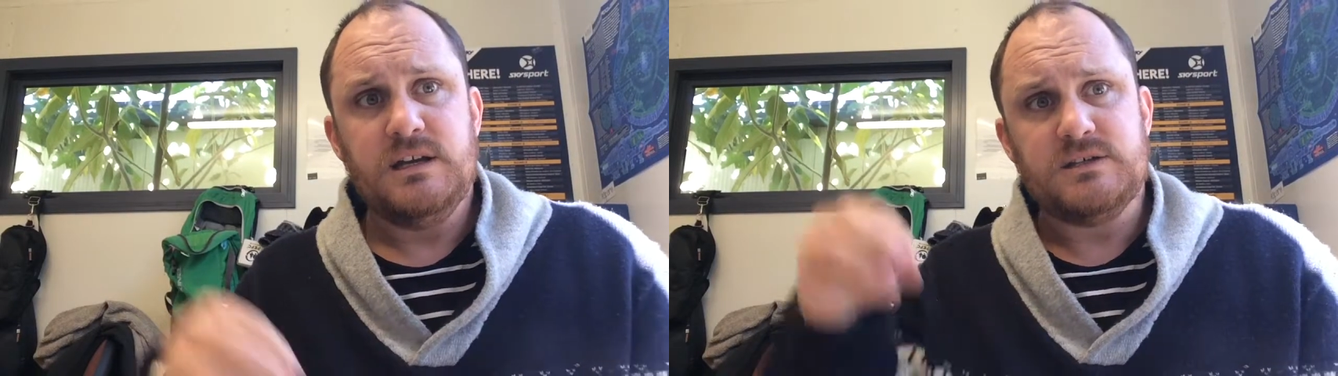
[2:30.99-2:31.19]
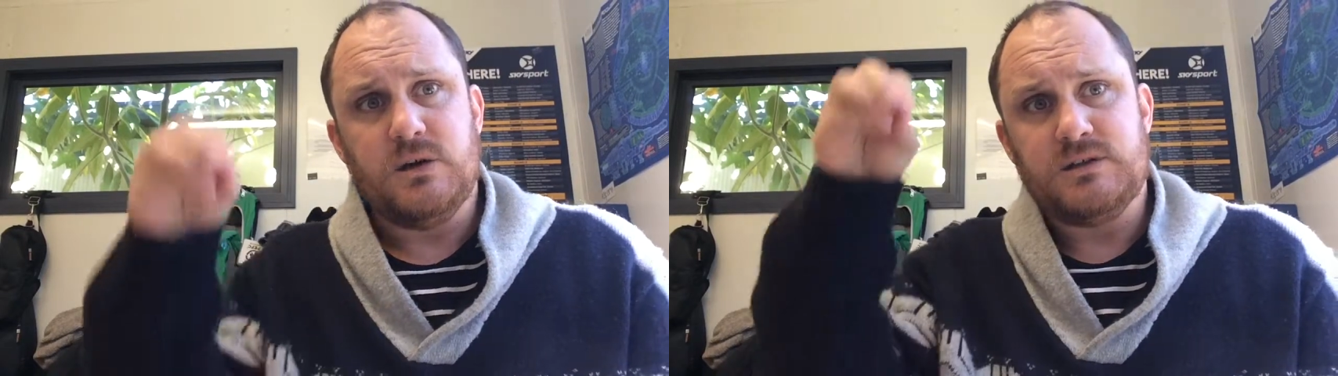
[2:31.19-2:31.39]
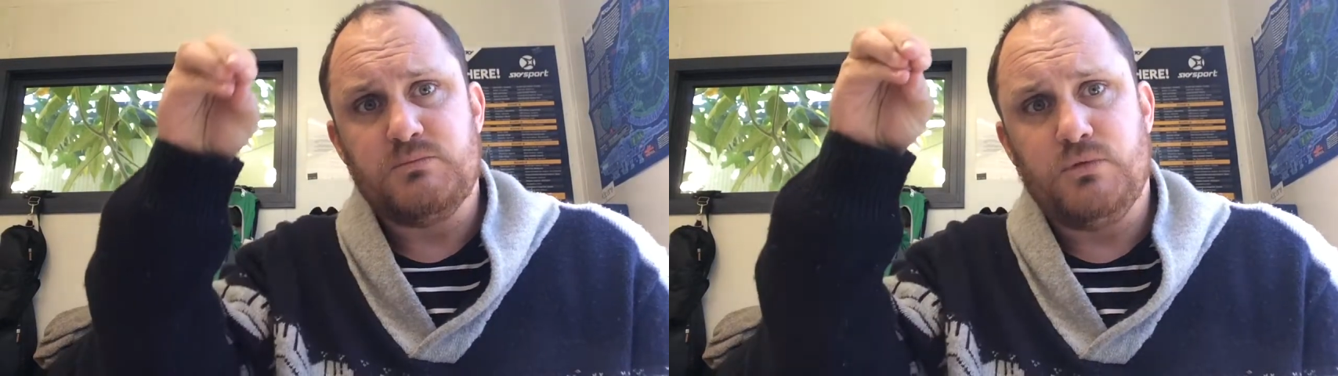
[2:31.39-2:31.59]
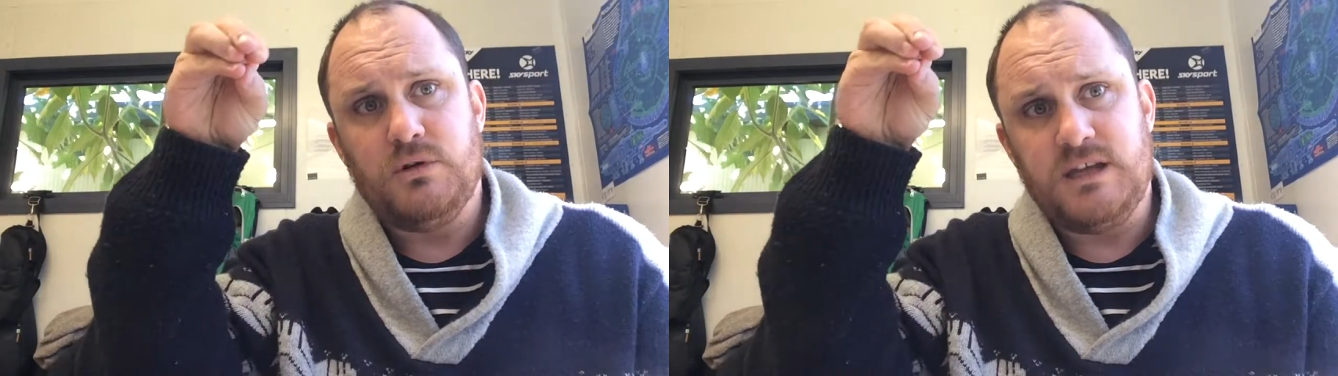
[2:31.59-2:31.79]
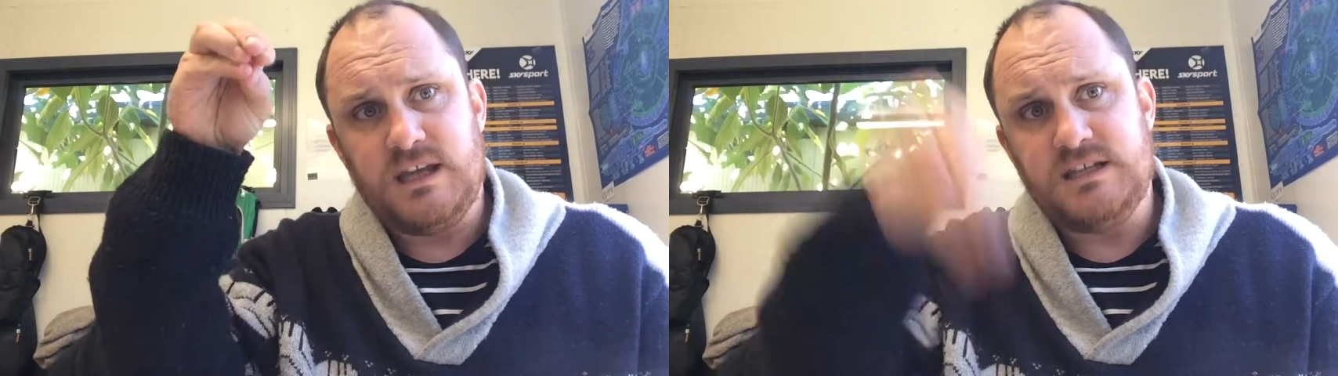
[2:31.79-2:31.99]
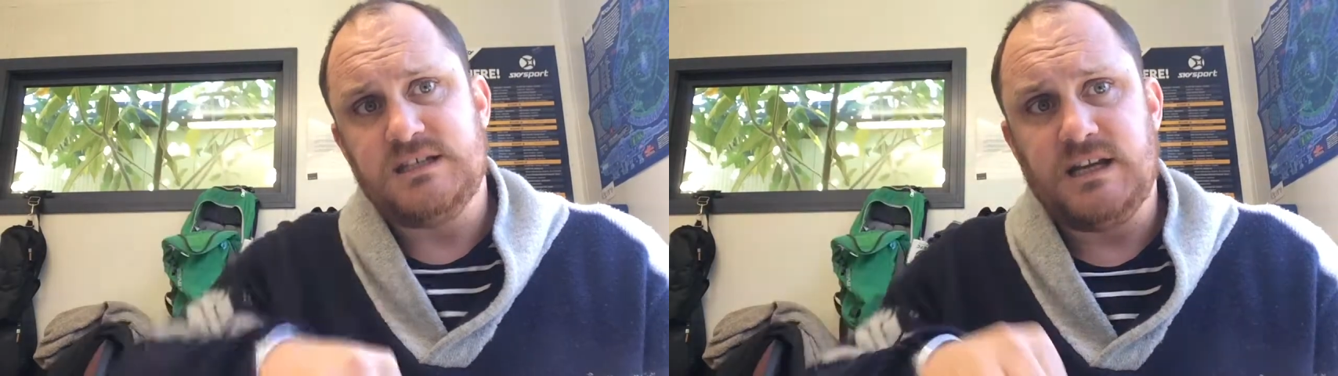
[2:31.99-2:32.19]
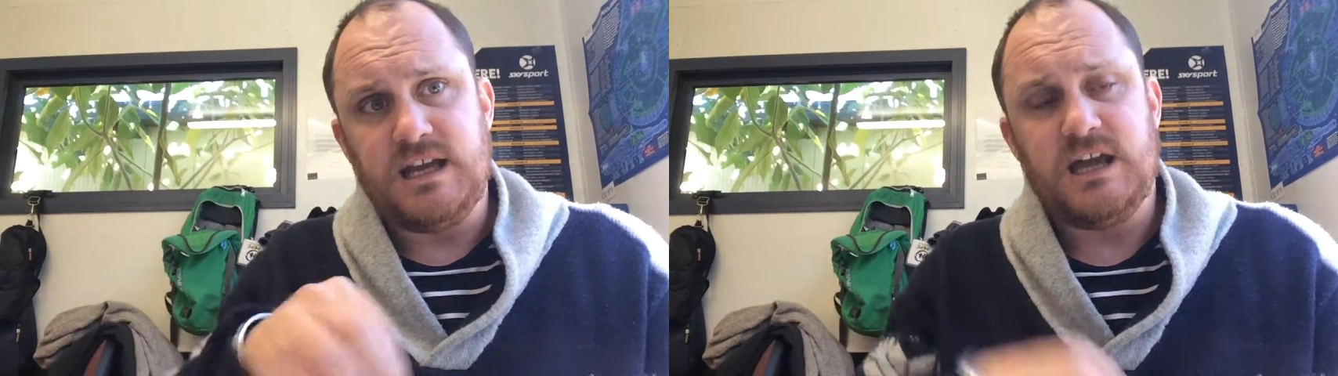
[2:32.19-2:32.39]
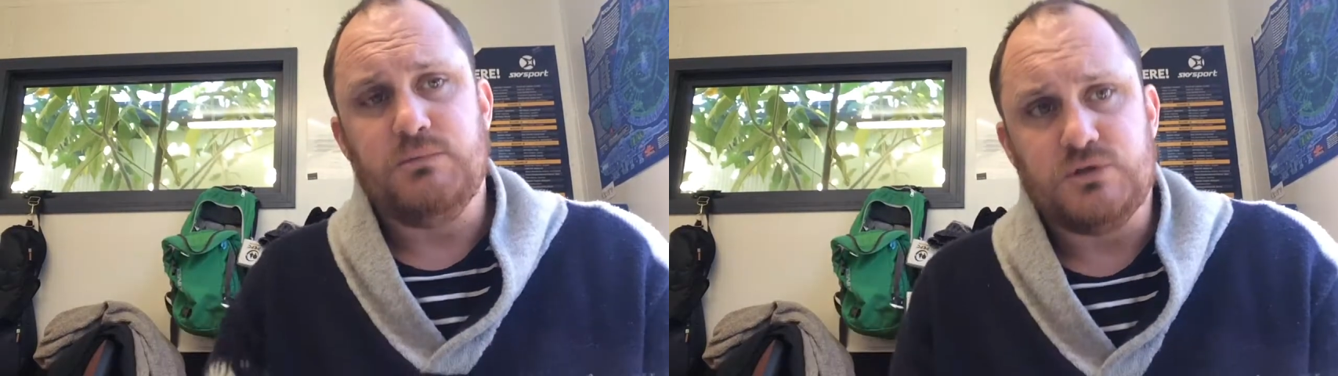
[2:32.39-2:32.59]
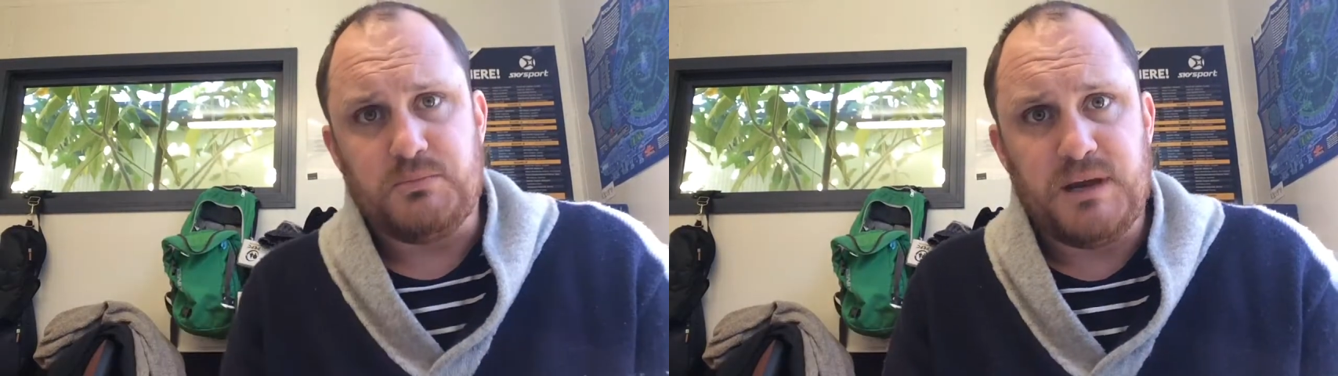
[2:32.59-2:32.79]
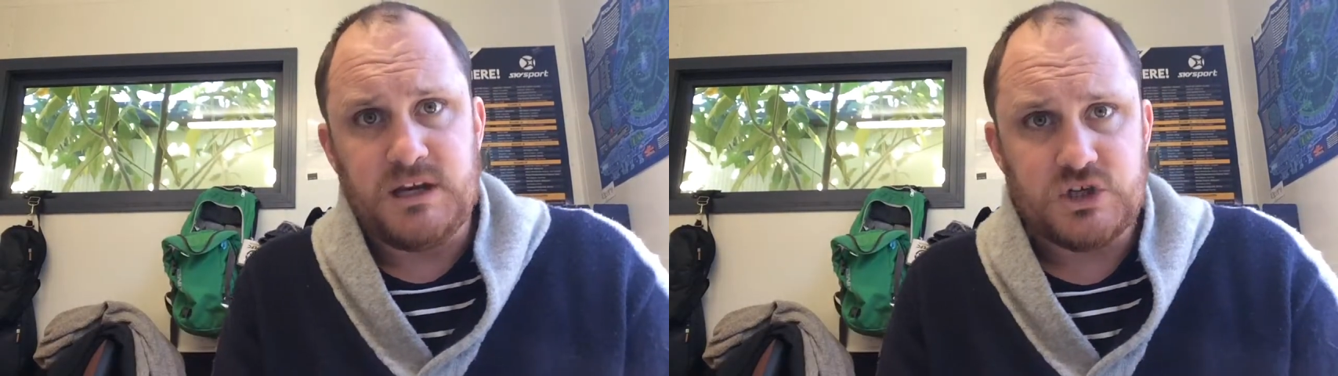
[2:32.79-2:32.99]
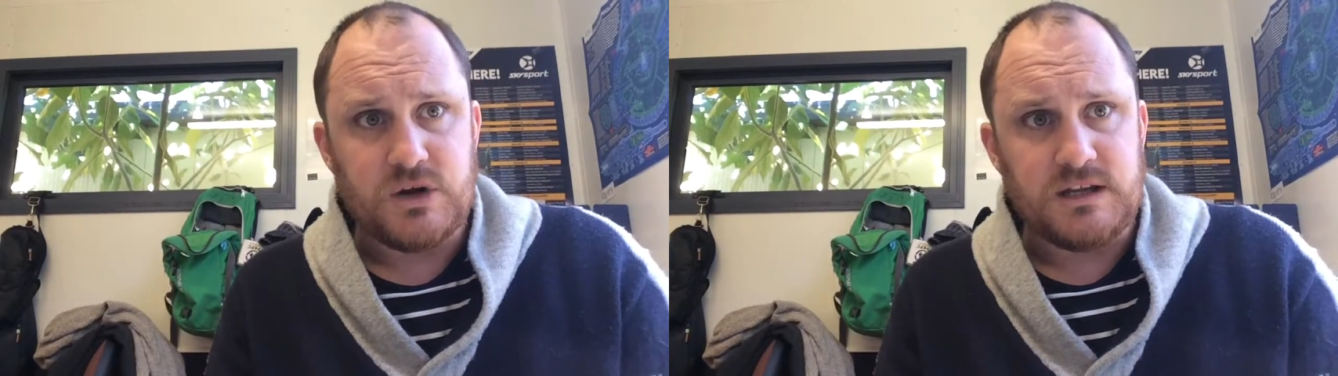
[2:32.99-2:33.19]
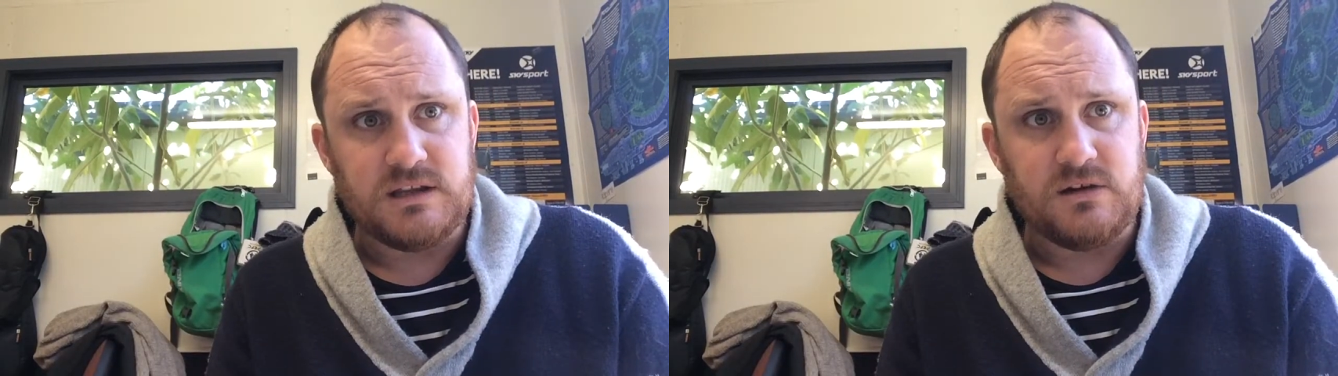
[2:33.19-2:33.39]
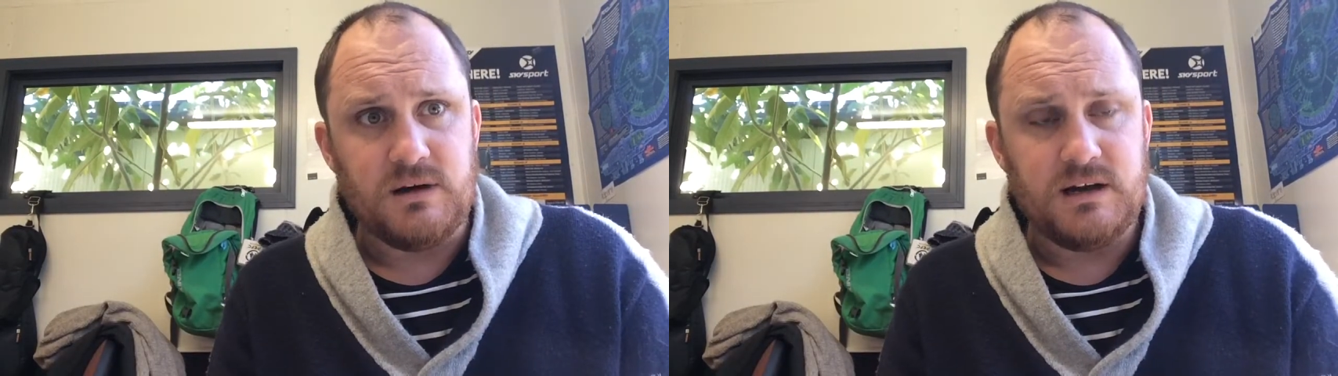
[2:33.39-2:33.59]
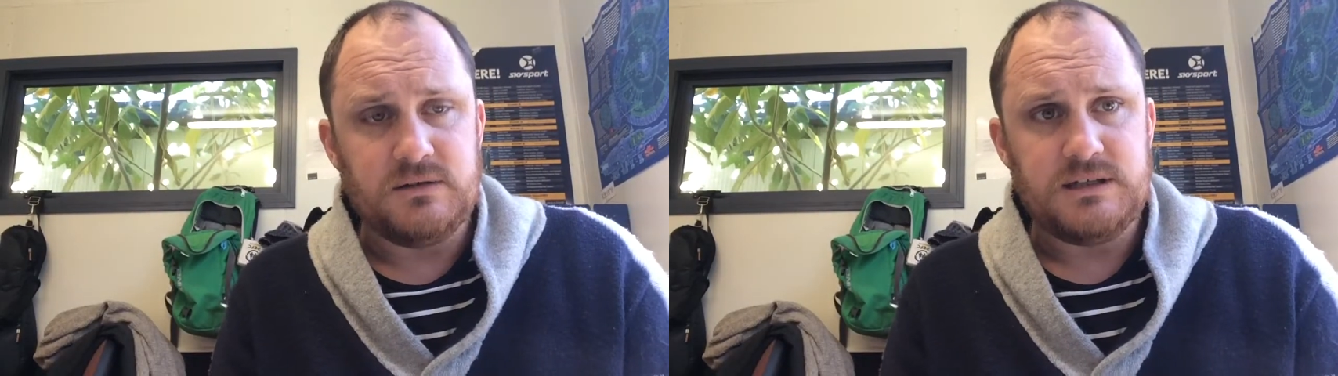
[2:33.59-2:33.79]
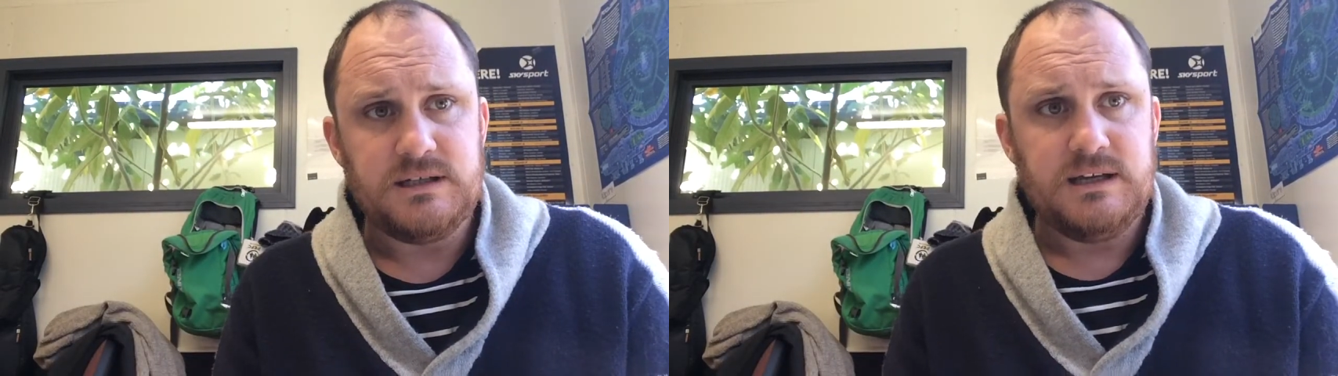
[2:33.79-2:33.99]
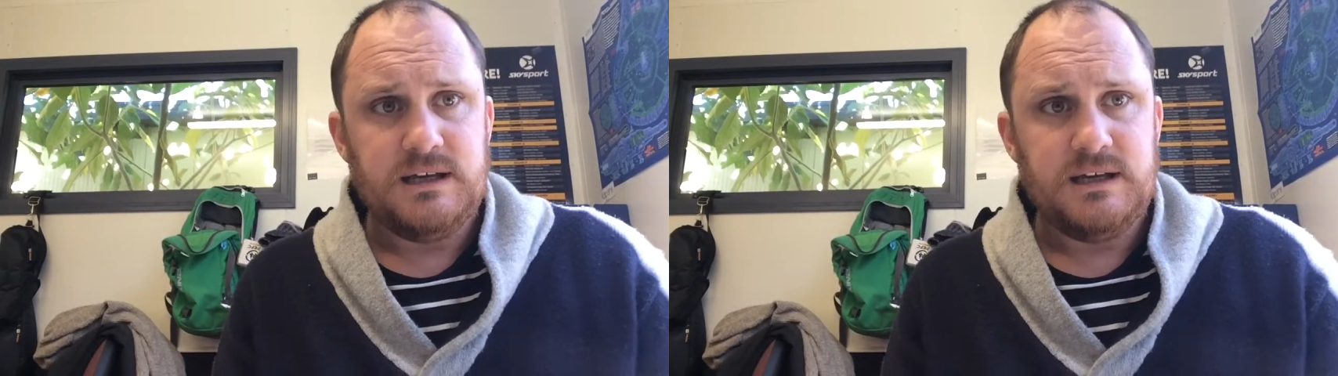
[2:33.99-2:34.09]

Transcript: so it's more easily able to penetrate the ground